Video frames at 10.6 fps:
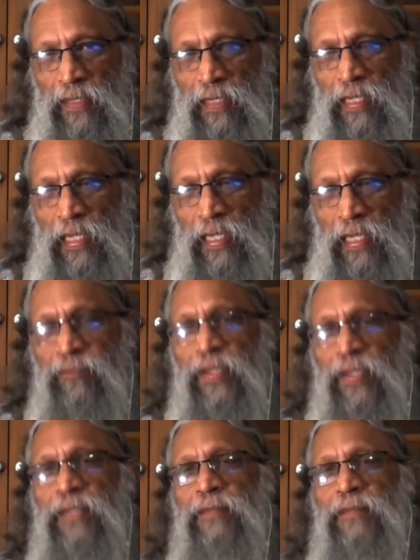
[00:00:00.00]
And
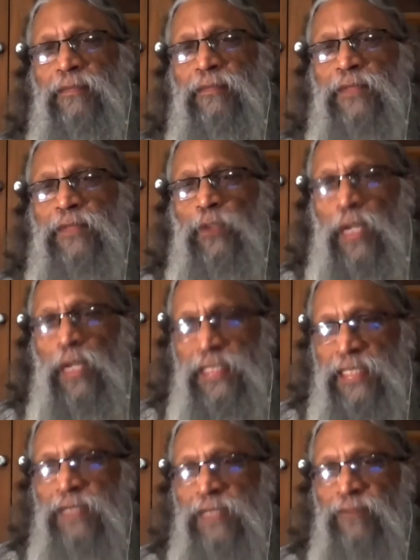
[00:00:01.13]
when you
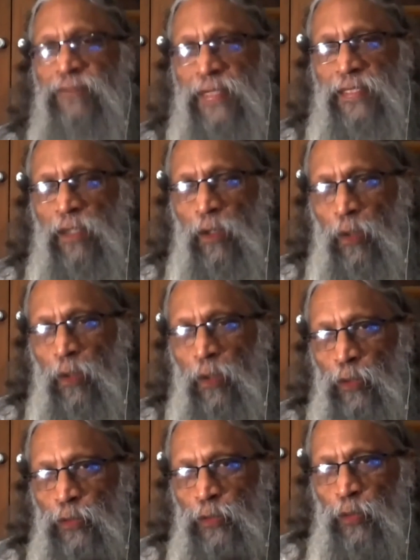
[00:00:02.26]
identify all
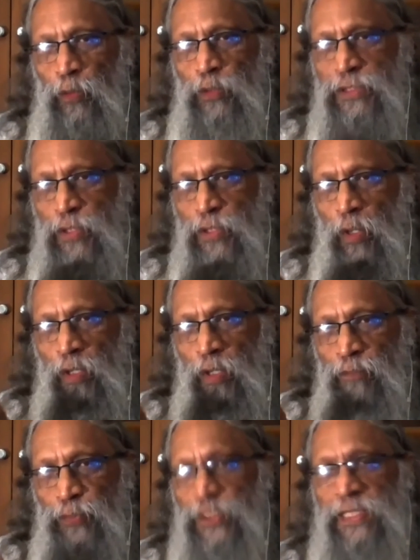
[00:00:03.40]
those strong
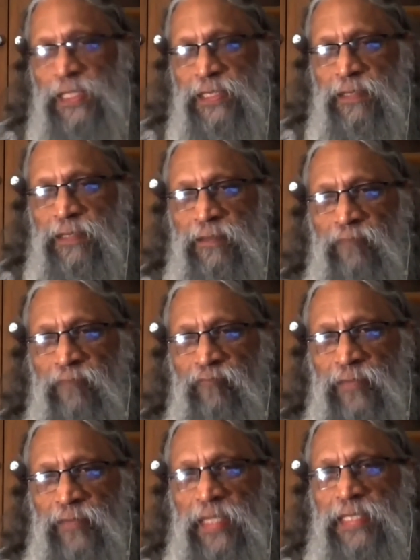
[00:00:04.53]
pushes
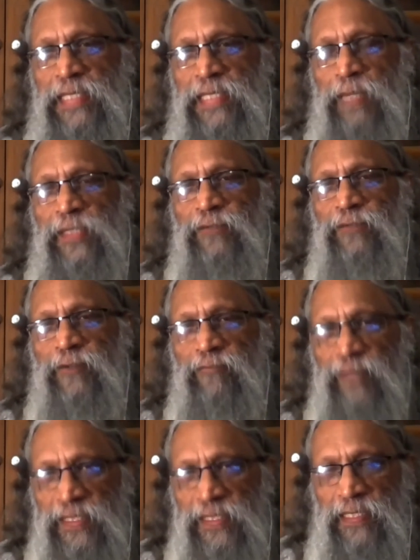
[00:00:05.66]
that is coming from
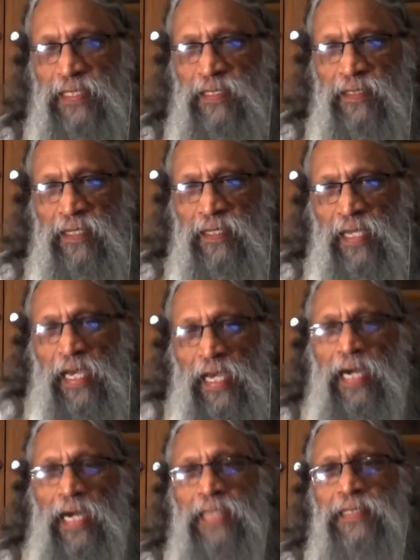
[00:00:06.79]
within
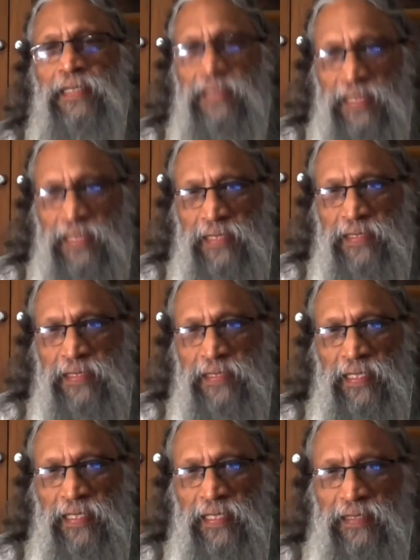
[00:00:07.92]
are the things
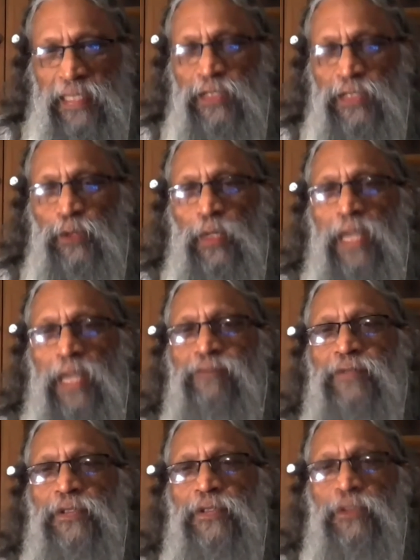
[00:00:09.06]
that you have to do